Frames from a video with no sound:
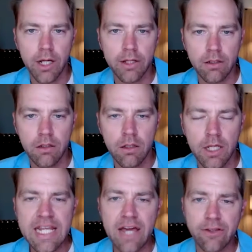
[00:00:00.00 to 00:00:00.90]
right.
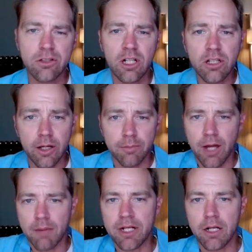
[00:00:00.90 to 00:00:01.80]
Yeah, there's clearly
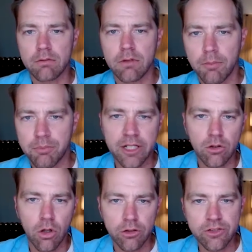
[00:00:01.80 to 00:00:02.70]
a, I mean, a
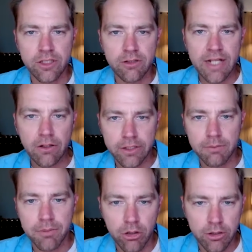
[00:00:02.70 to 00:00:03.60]
pretty large seasonality
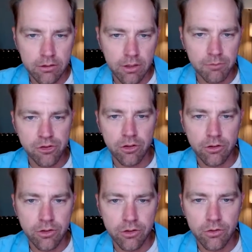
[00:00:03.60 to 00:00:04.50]
component, I'm
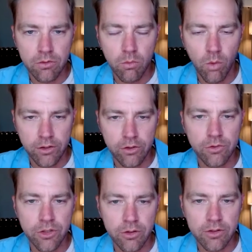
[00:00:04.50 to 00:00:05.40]
sure, to what
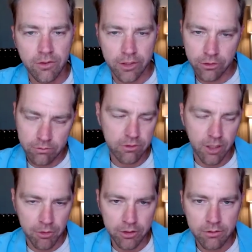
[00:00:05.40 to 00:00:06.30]
you do. It sounds like
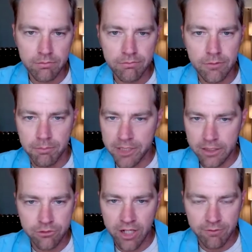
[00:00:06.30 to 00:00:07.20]
summer is the
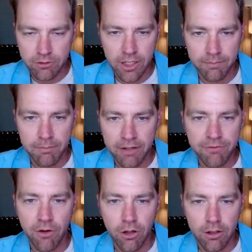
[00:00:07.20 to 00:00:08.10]
peak travel time
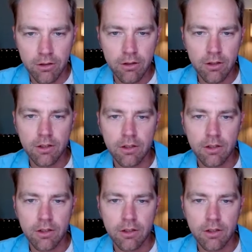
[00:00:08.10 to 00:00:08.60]
by far.